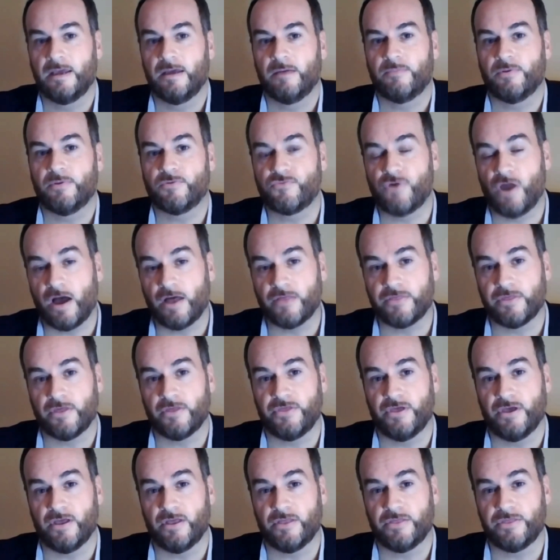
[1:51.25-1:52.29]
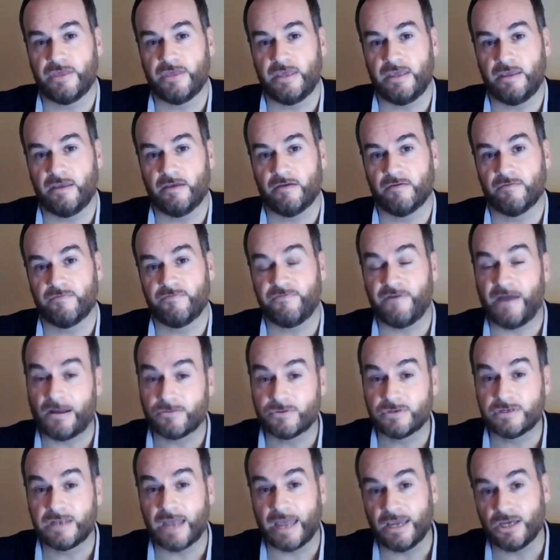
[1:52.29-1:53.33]
but rather that the
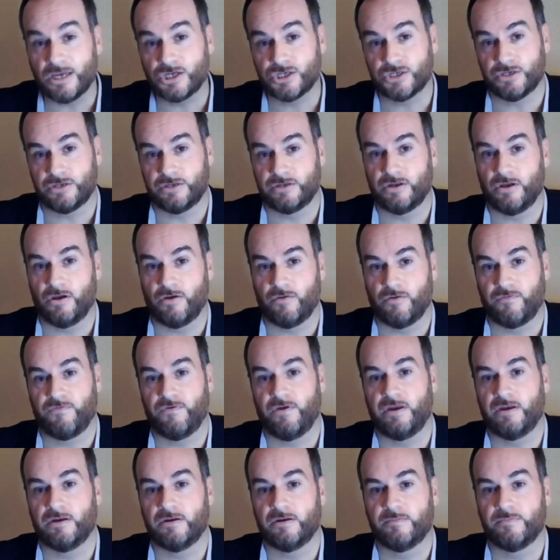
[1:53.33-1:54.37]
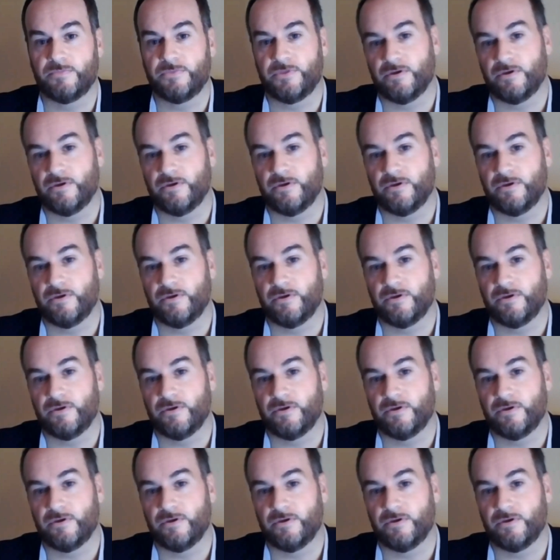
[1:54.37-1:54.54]
foundation of freedom,